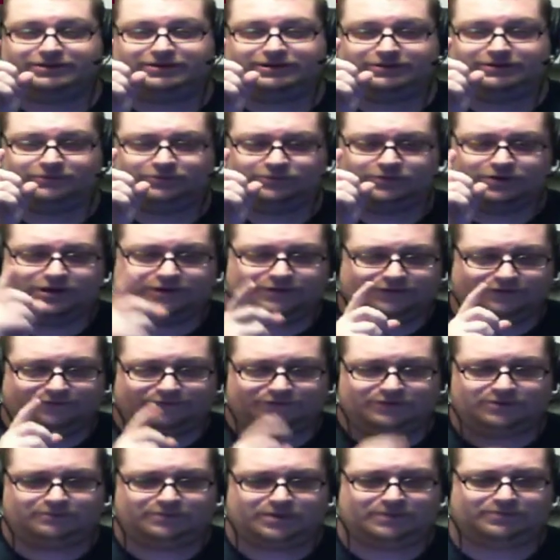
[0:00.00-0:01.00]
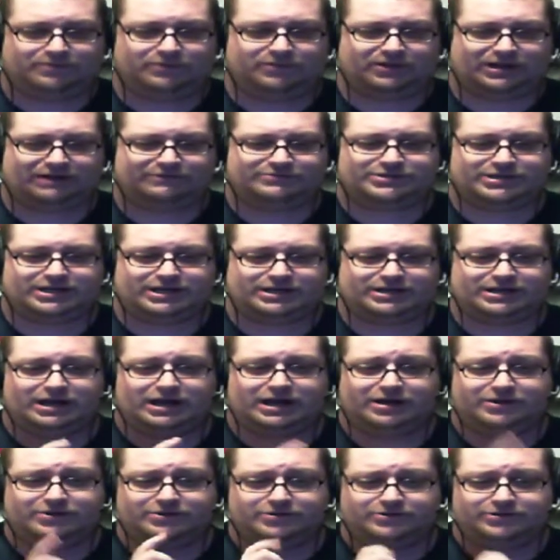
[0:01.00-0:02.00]
one of the few people I've seen,
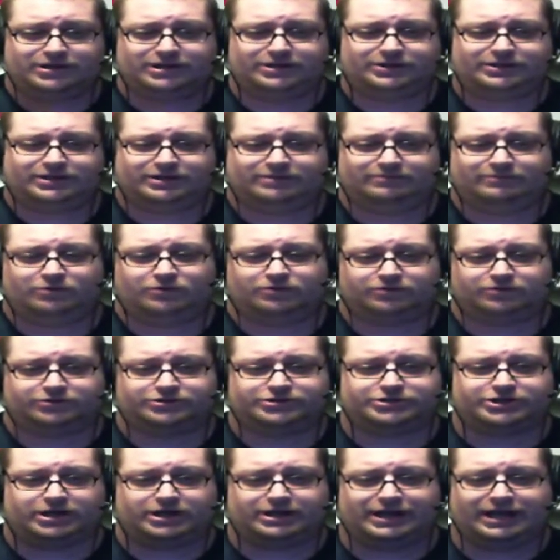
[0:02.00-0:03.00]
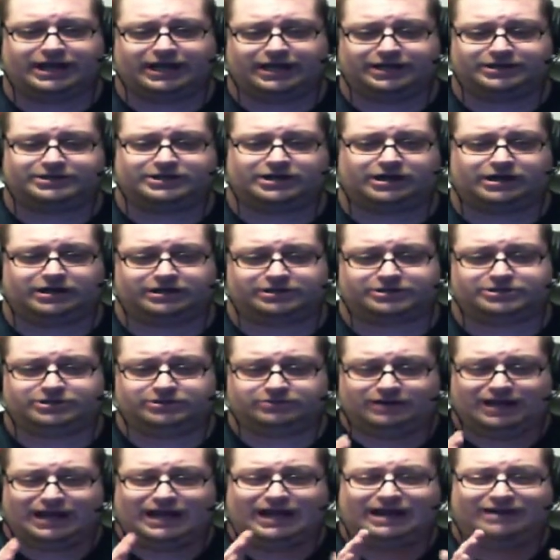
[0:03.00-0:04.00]
other than the immortal John Hancock,
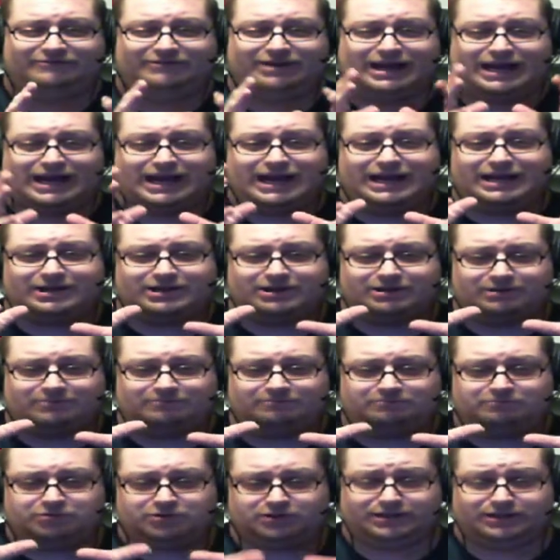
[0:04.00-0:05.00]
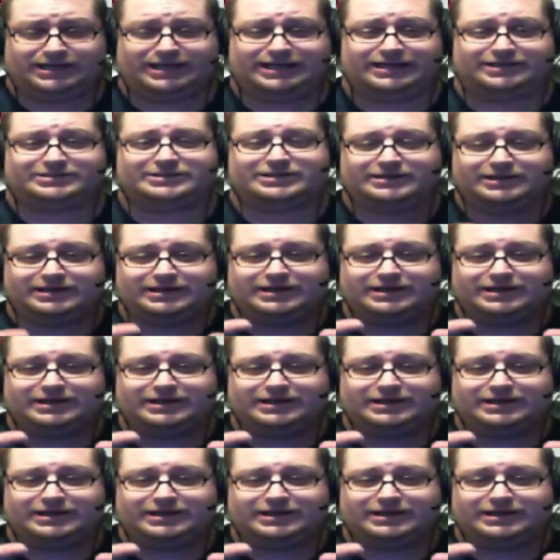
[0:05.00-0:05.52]
to have a complete